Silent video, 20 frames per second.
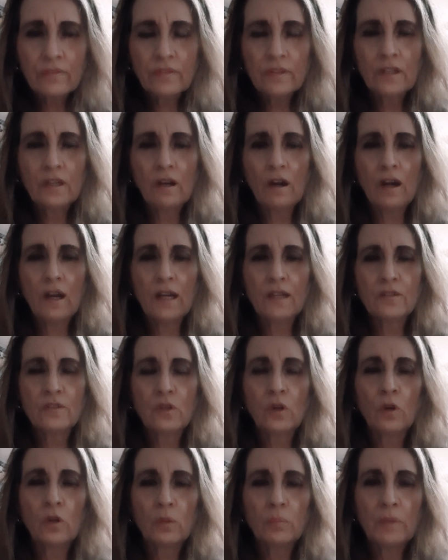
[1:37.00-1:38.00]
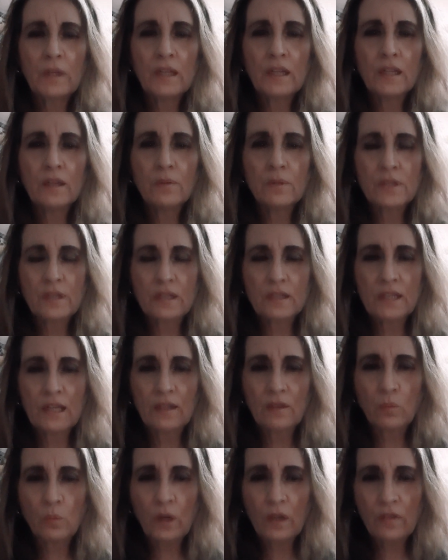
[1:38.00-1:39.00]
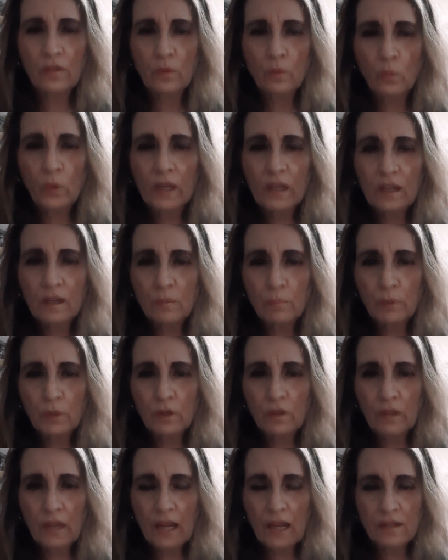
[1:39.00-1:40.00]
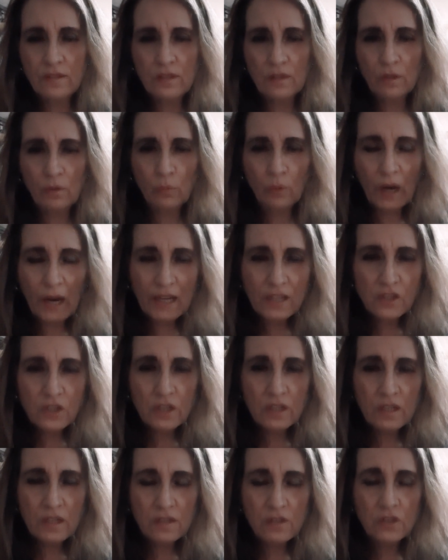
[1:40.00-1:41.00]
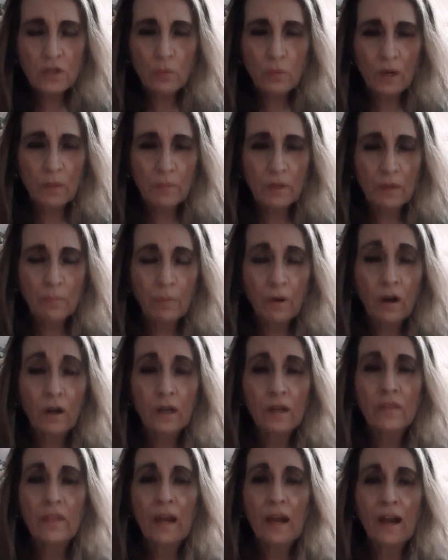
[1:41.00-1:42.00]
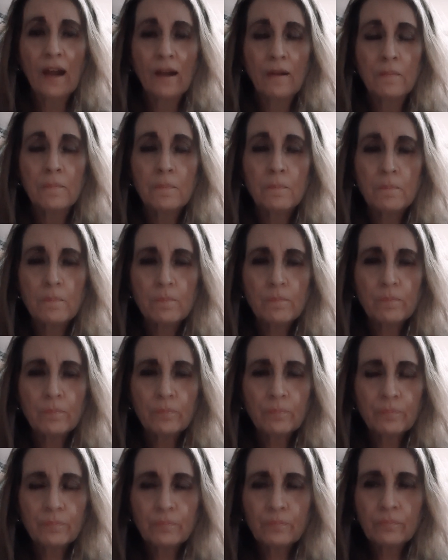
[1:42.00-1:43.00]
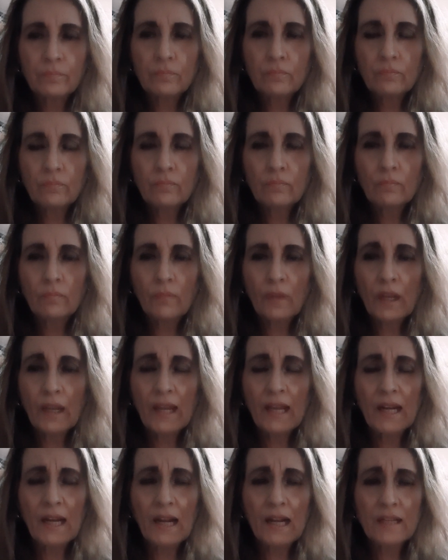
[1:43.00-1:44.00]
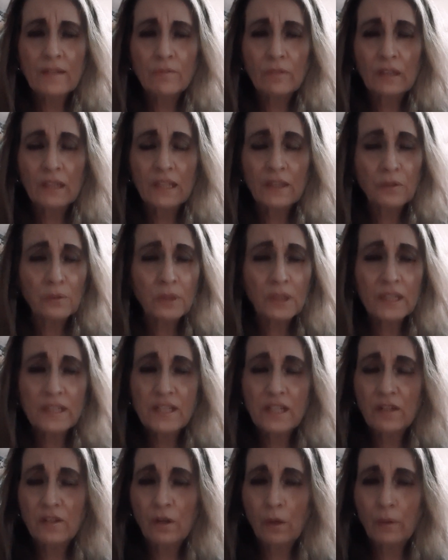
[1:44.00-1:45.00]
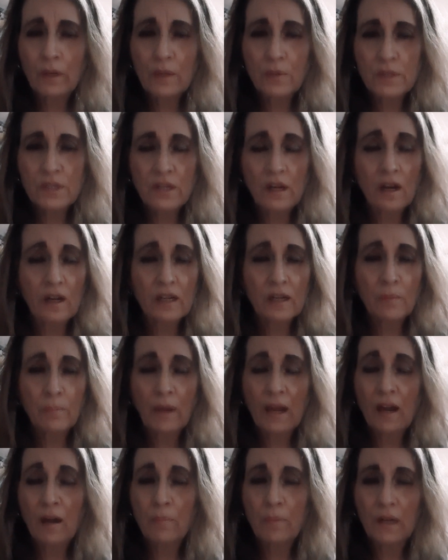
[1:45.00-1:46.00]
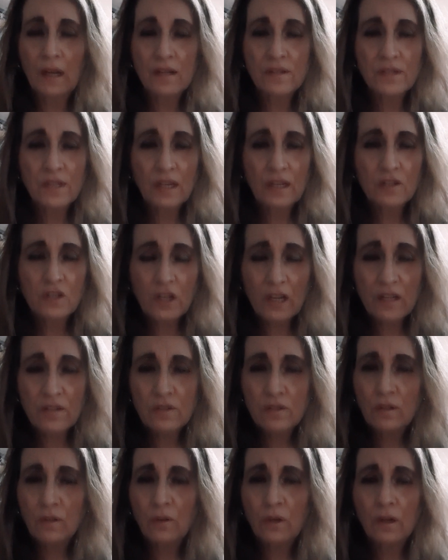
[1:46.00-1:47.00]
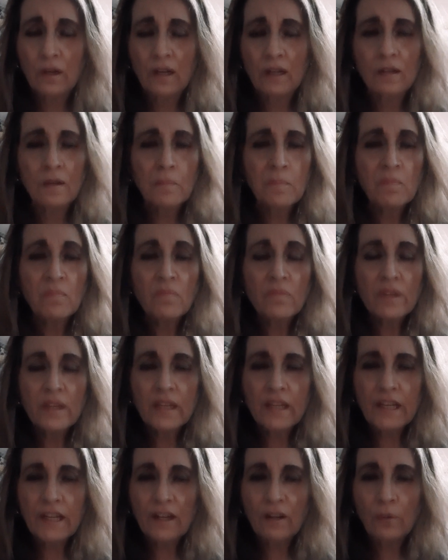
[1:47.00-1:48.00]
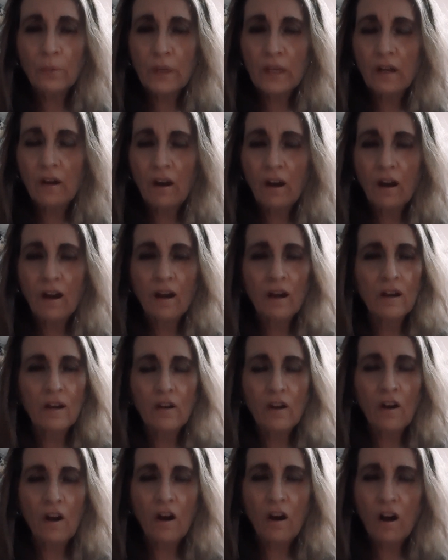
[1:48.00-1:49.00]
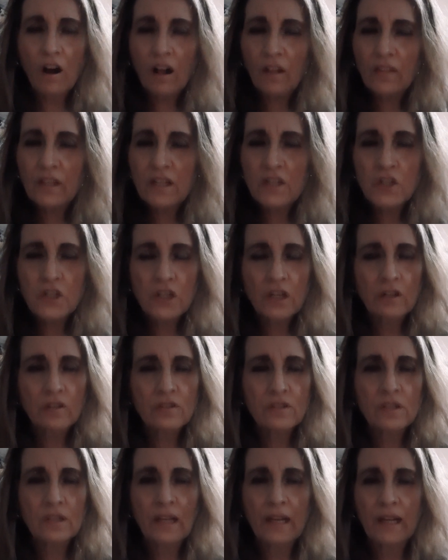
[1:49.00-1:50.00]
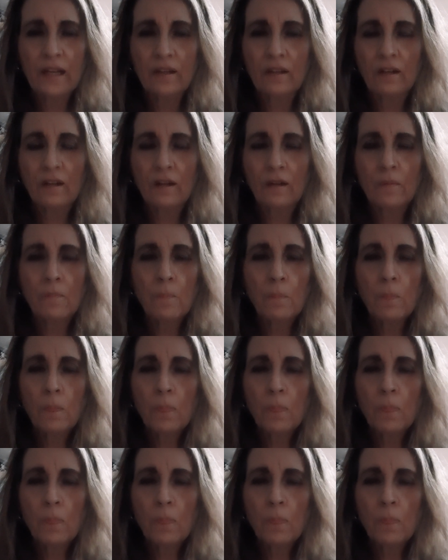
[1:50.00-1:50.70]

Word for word: God told me he was going to take the wealth of the wicked and put it in the hands of the righteous. Do you want to be a part of that? And I literally didn't know what he was talking about, but I said, Yes, Lord. Here we are, all these years later.